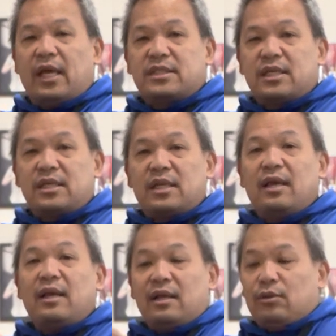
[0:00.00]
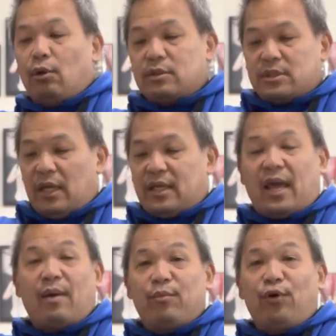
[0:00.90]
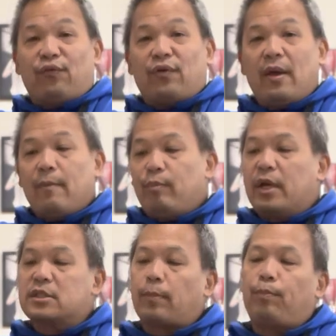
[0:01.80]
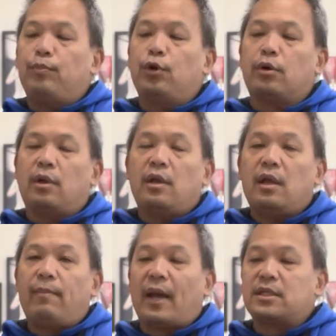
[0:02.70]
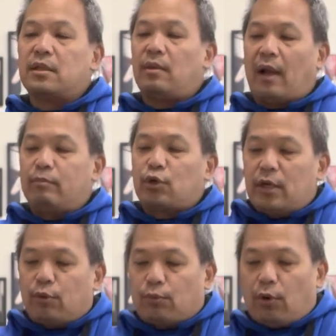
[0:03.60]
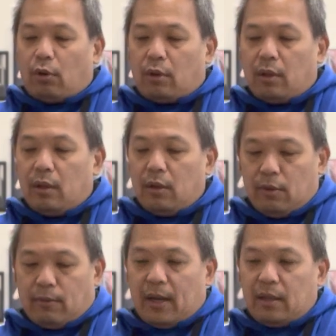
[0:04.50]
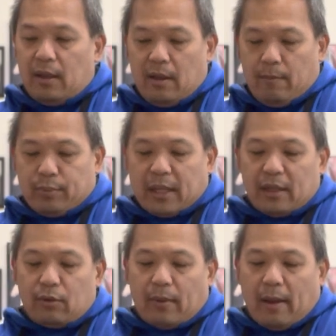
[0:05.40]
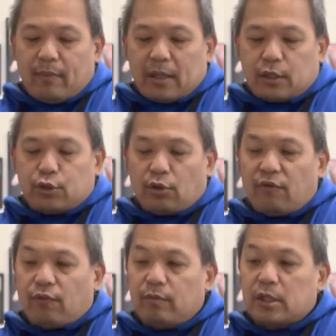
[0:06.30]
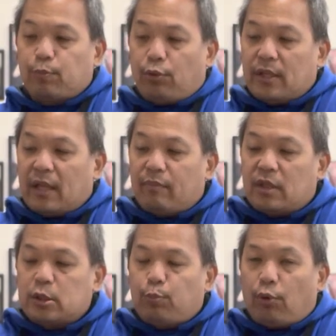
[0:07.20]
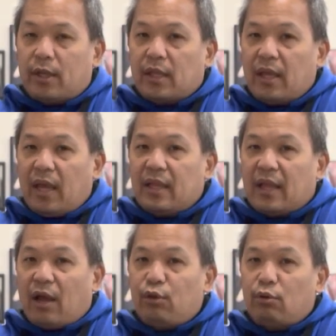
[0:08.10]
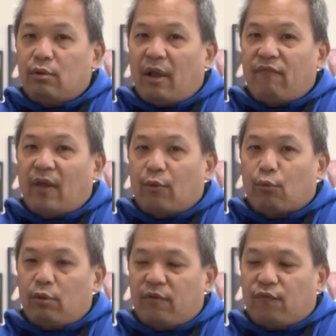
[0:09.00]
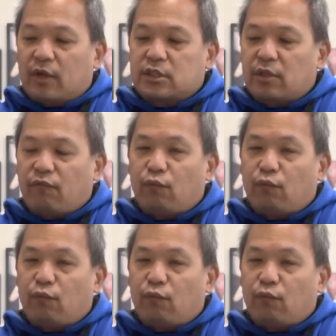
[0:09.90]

hits it, notice it can't move because imagine I'm trying to roll, right? But I'm not controlling from this point and I'm this point, and now you don't have that rolling function of